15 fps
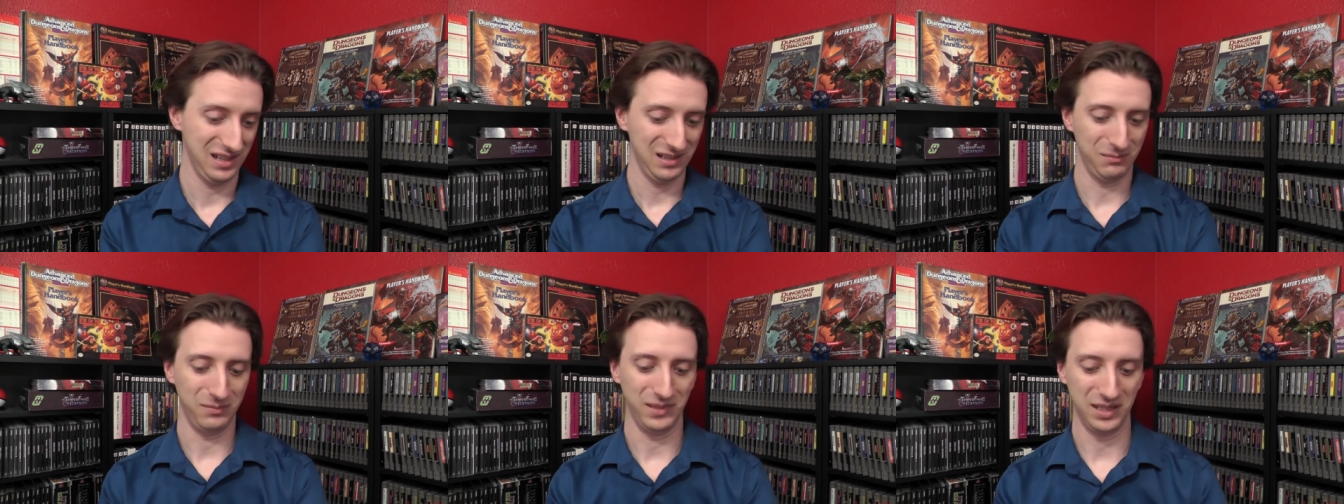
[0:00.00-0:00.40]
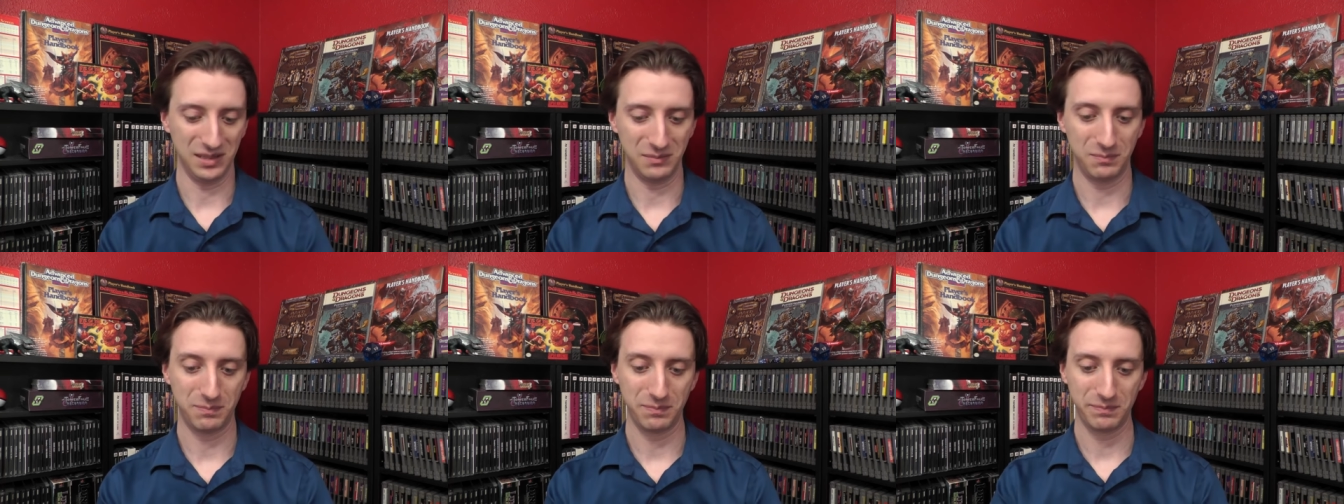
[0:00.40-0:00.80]
and
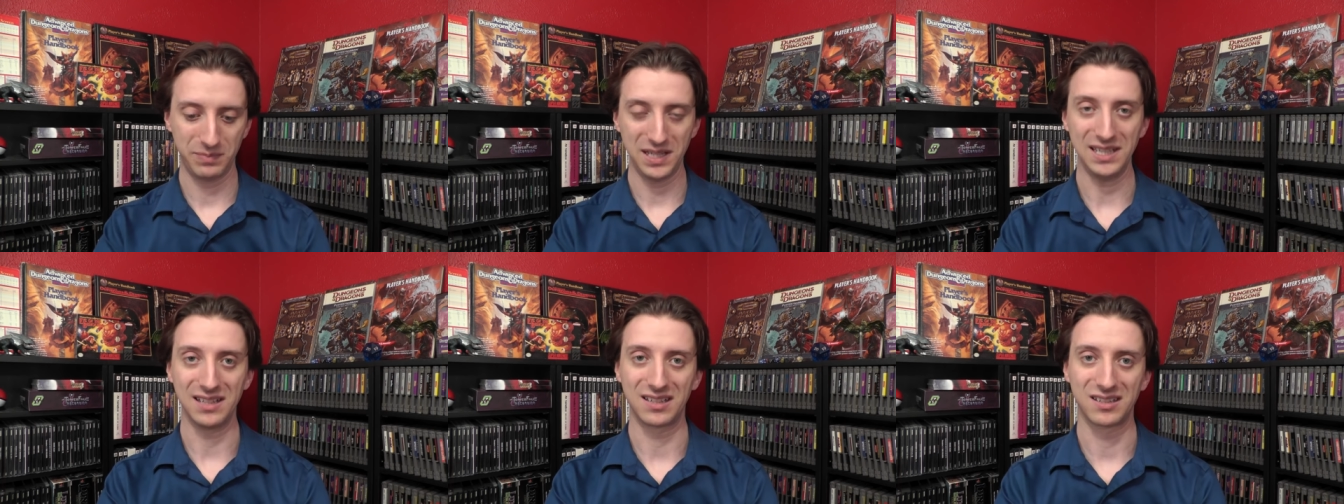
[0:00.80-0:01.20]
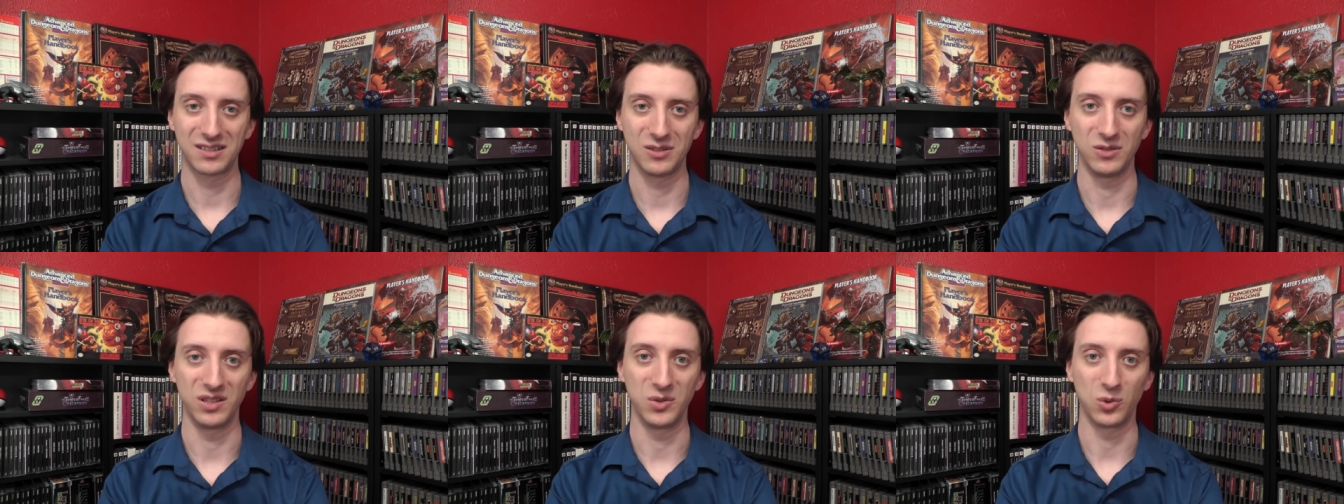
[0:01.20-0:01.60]
made peace
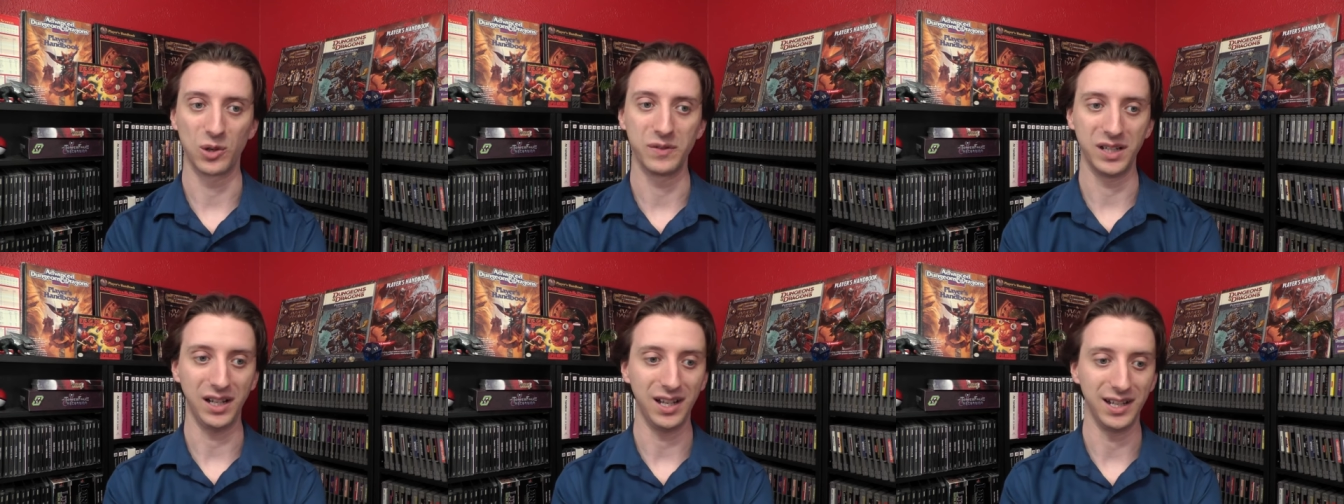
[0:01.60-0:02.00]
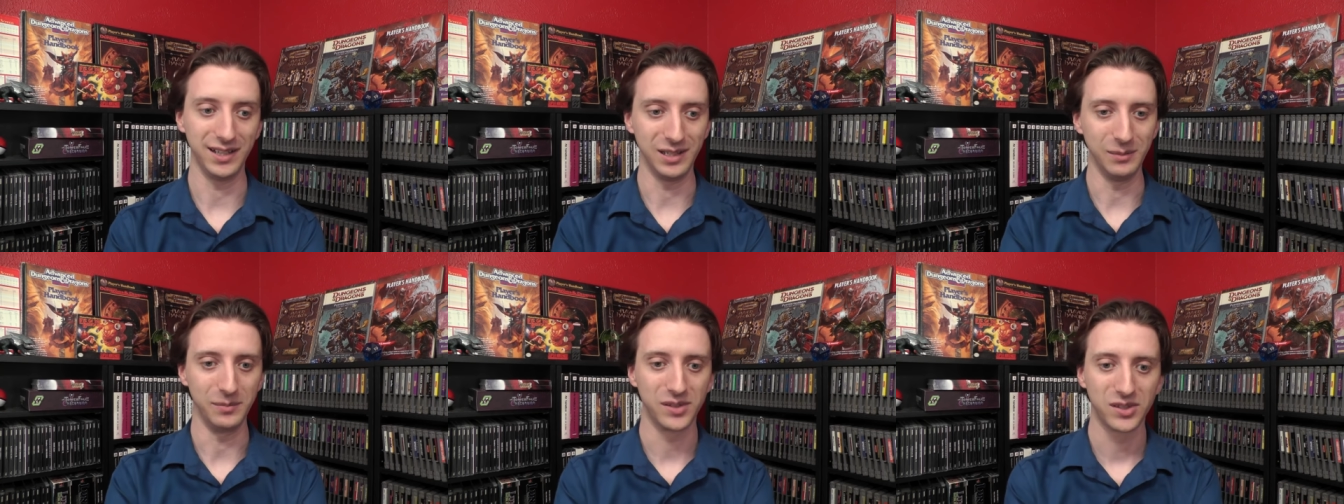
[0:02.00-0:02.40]
to the dwarven
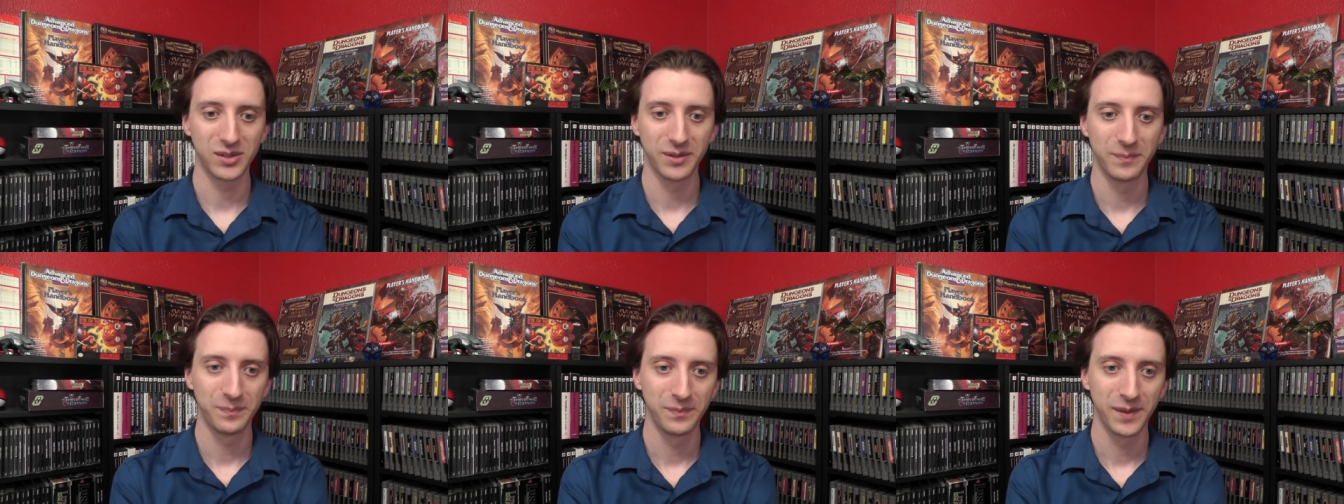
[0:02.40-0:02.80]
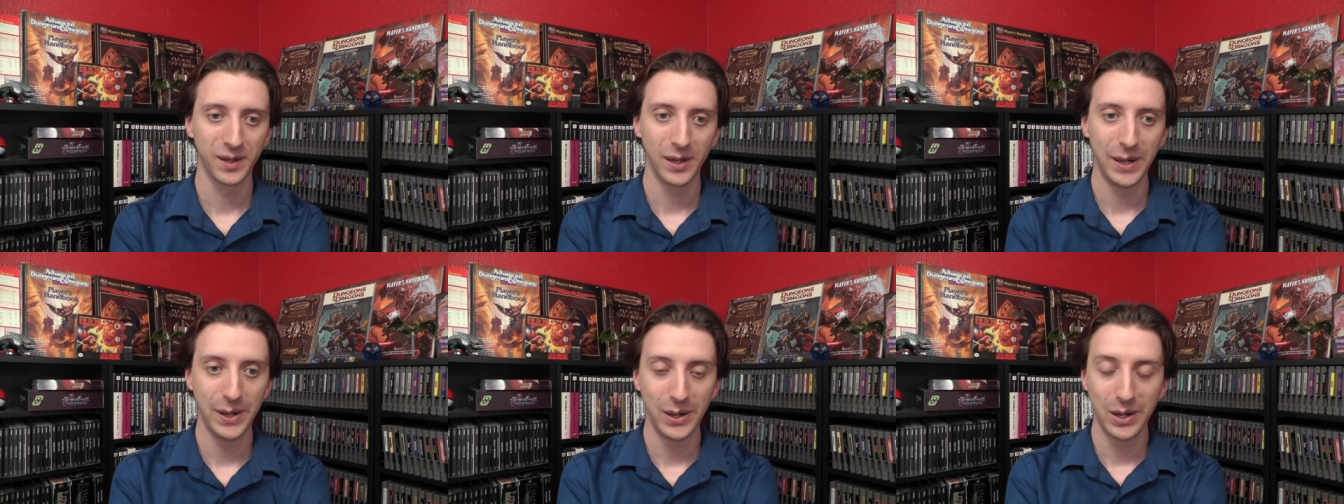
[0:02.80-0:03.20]
kingdoms.
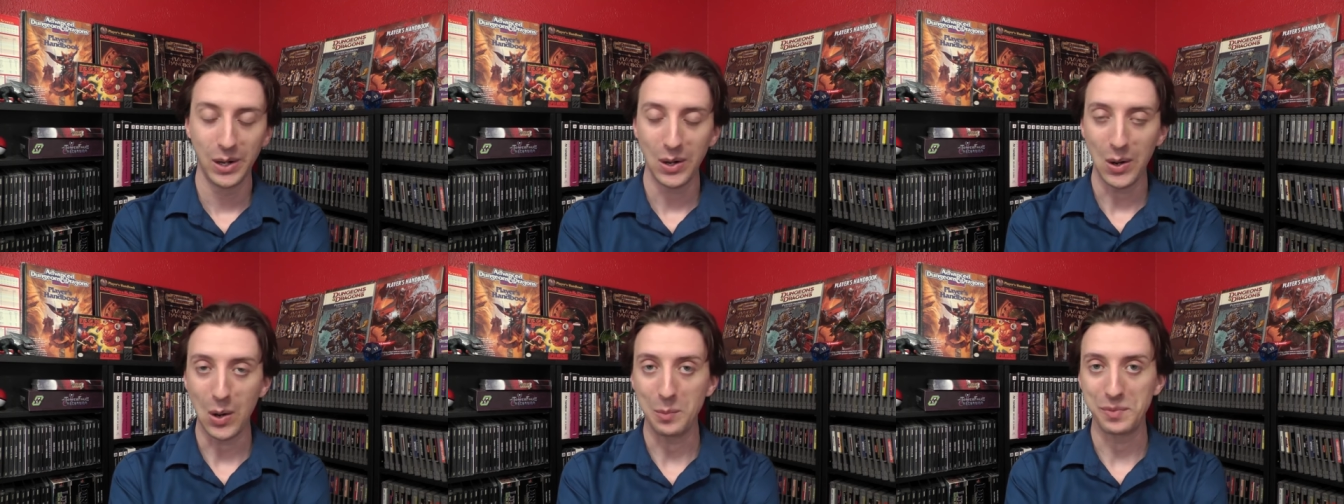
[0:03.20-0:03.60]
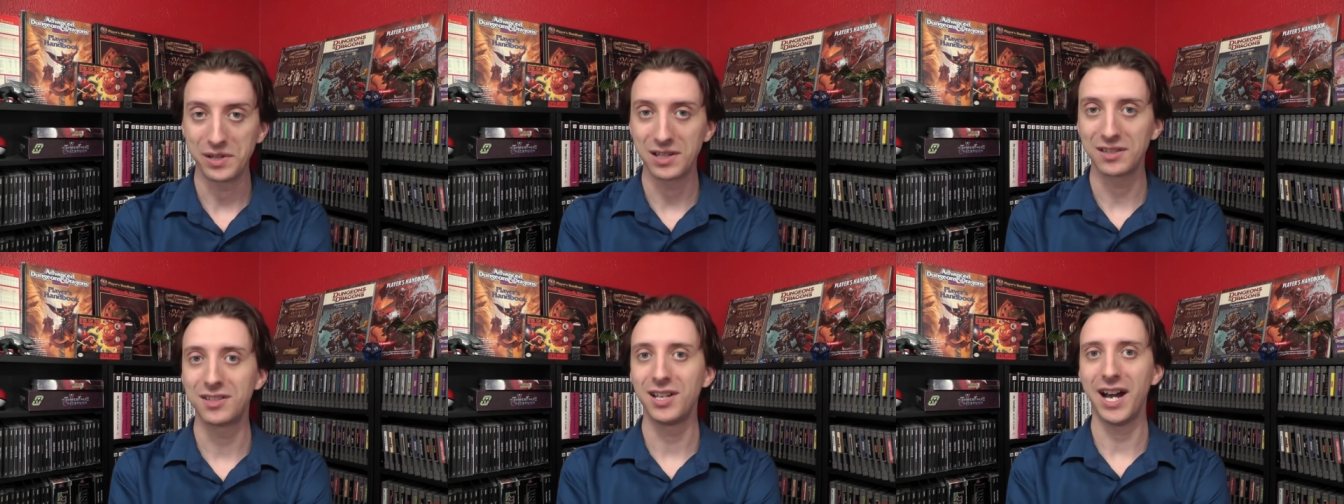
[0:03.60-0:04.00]
All
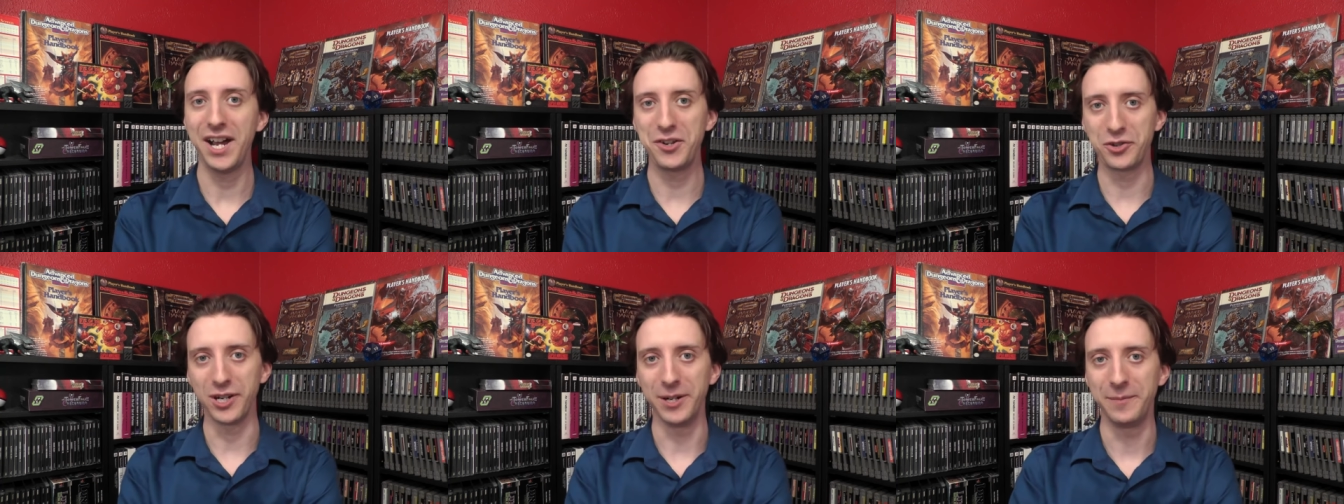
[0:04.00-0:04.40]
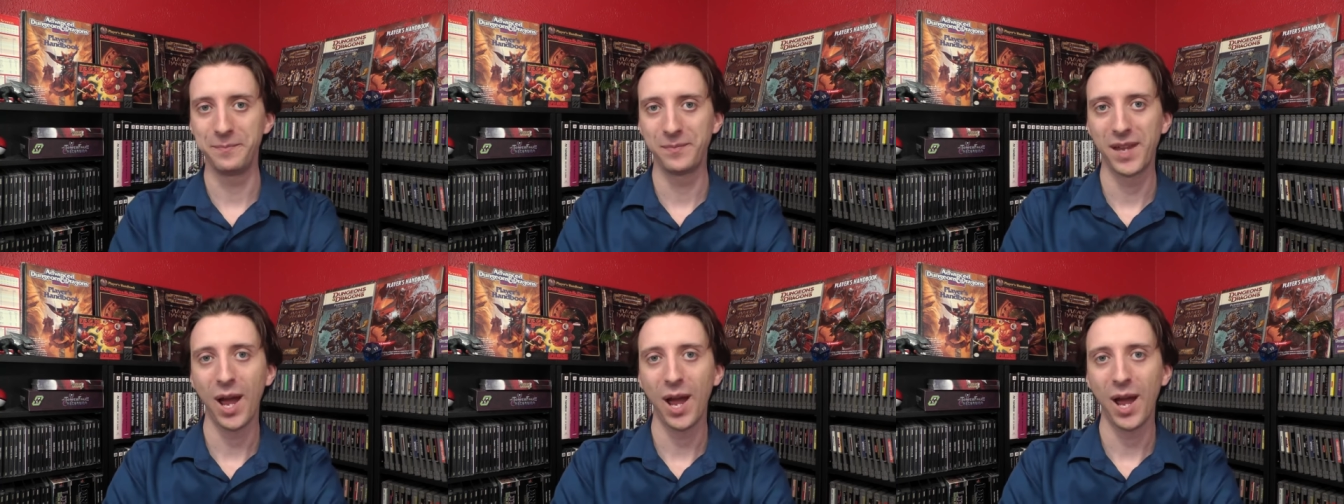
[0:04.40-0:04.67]
because Tydra